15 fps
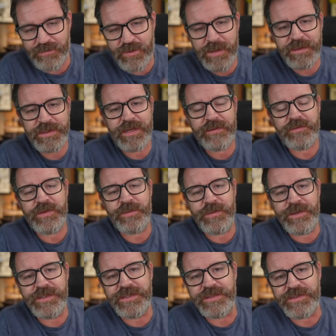Probably not for the
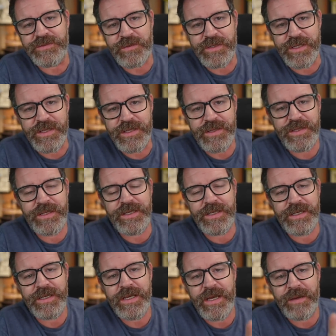reasons why you
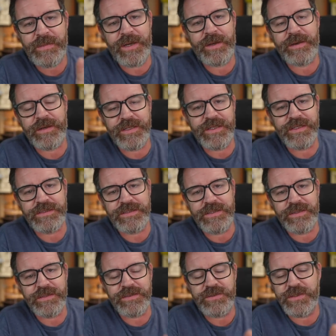think a power
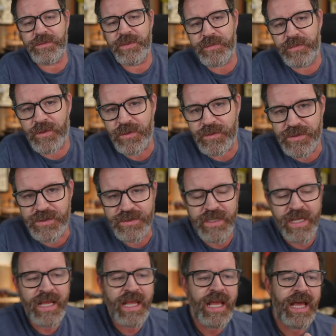conditioner should be purchased.
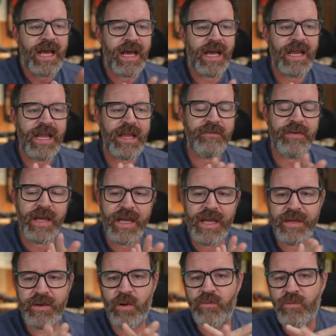I have
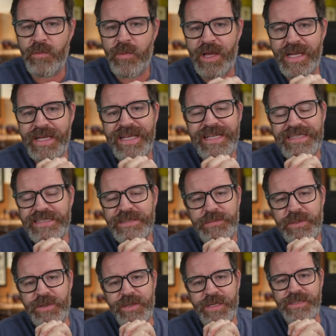had over my
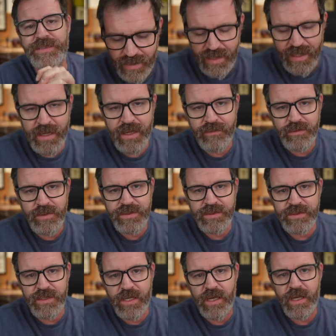experience, and I've
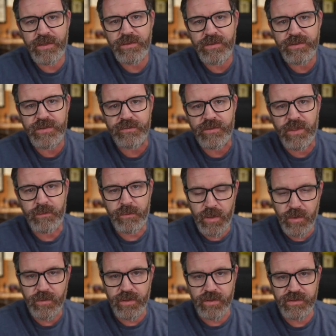listened to hundreds of
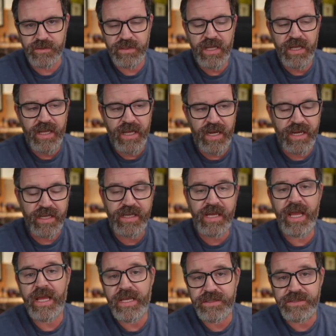components, and
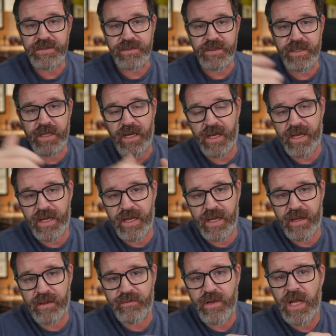occasionally I
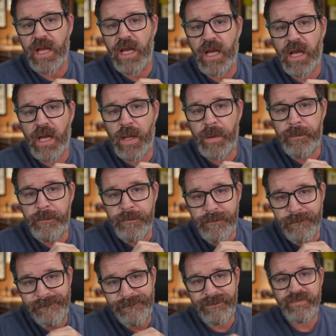have
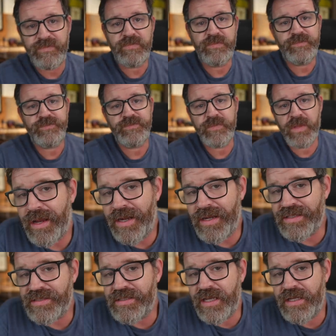and
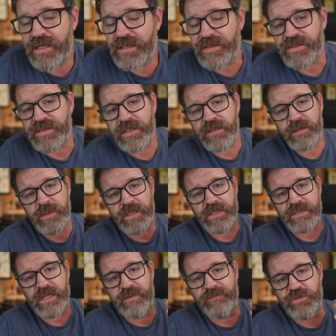it's not necessarily
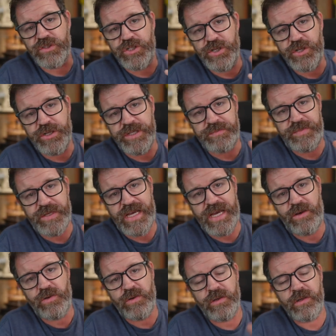because I have dirty
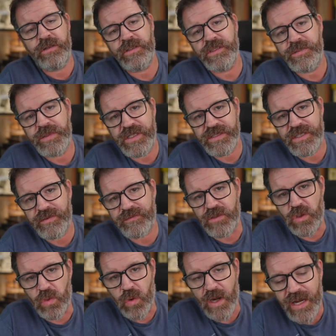power, it's because I have
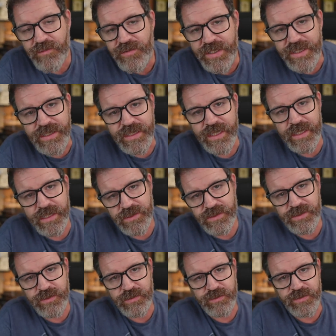grounding
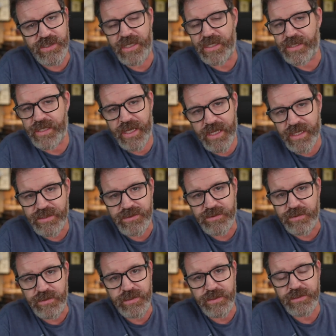issues
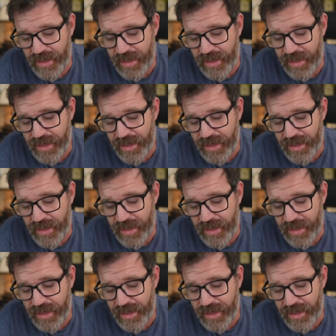occasionally.